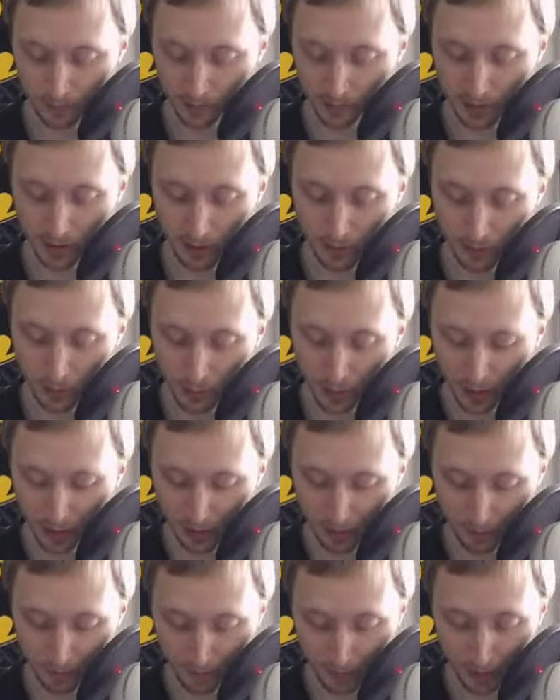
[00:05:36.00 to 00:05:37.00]
it will work.
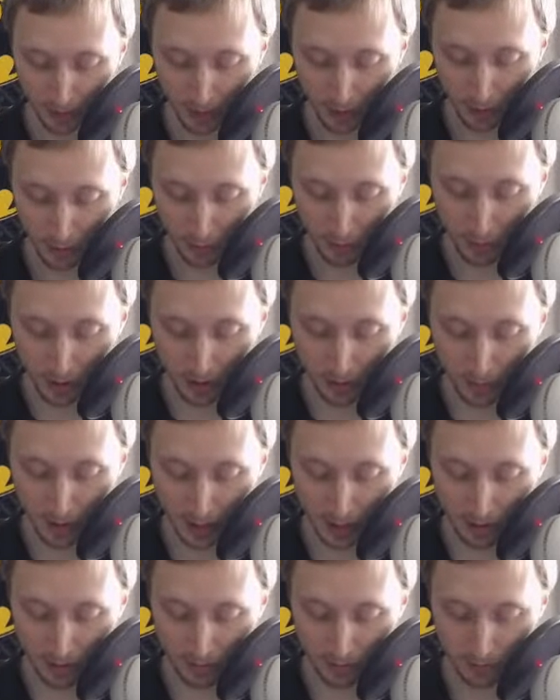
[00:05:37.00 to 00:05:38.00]
What
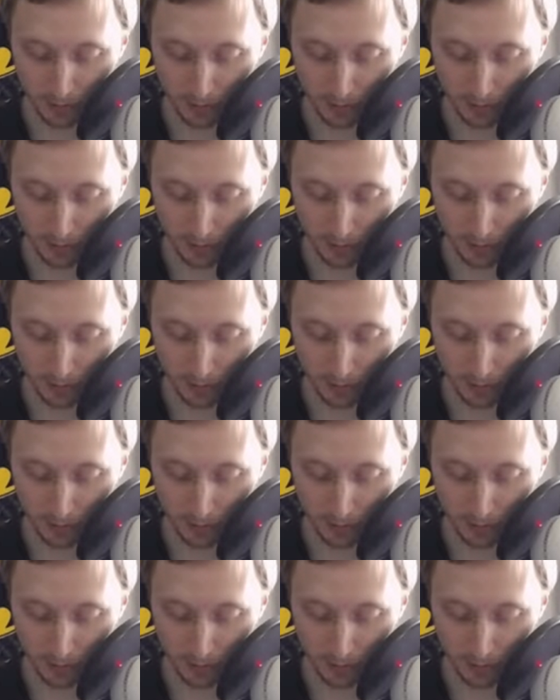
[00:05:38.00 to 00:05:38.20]
about